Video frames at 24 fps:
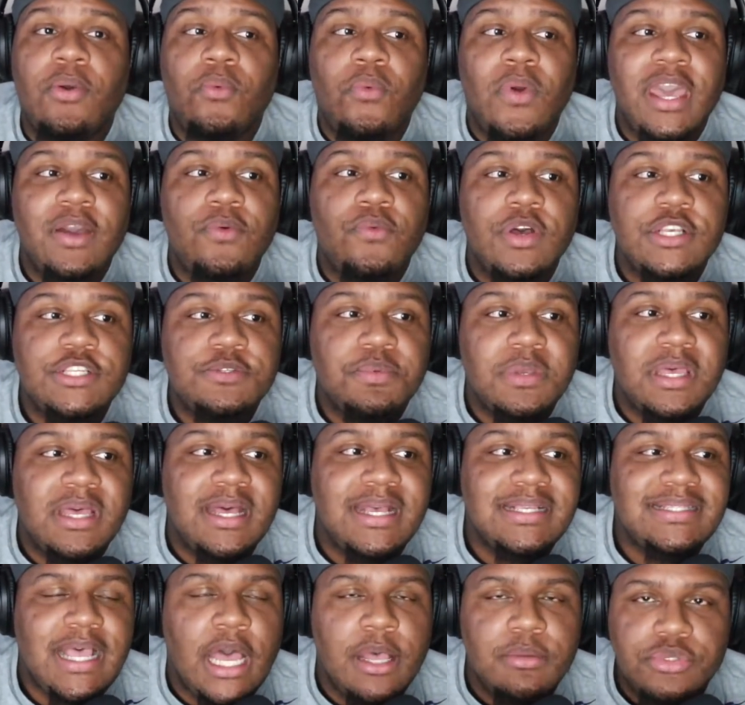way was
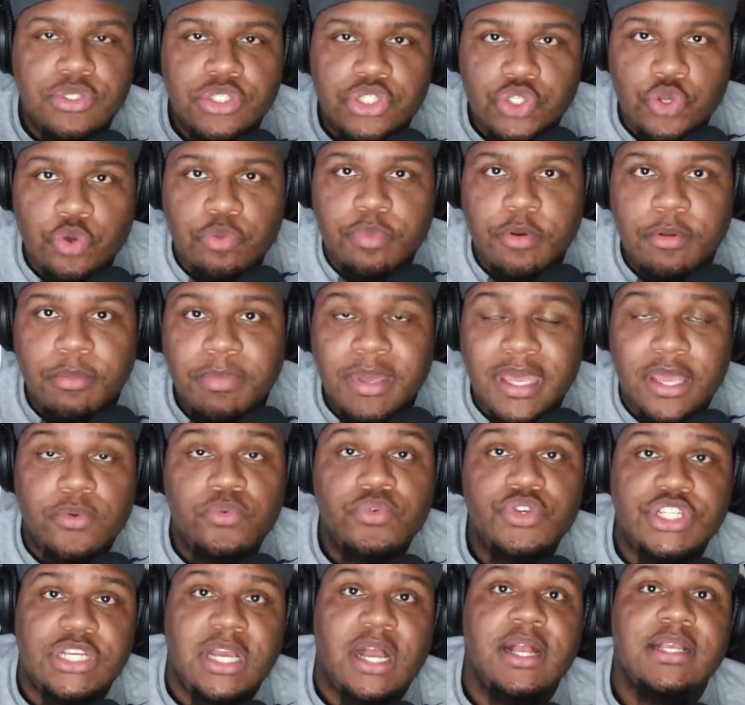because I'm super big
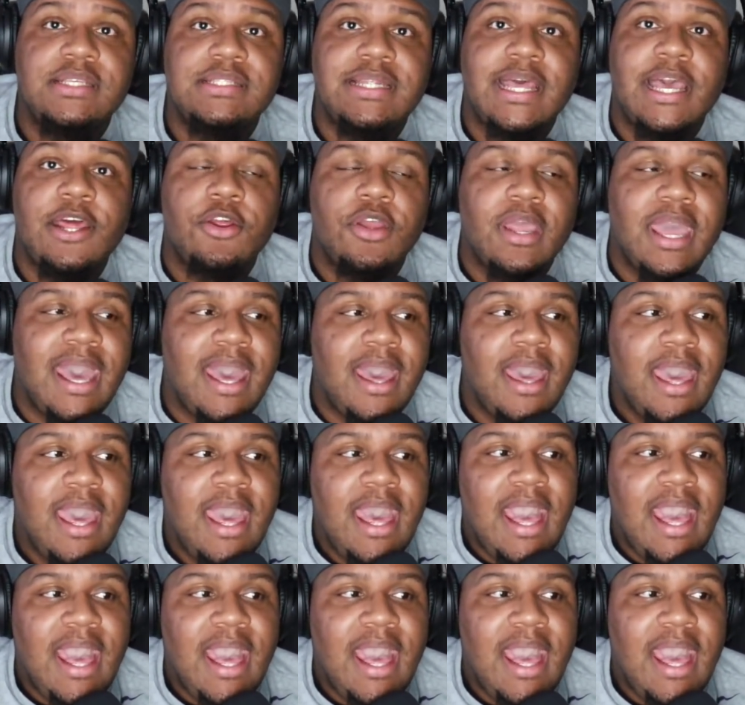Rashawn Slater guy.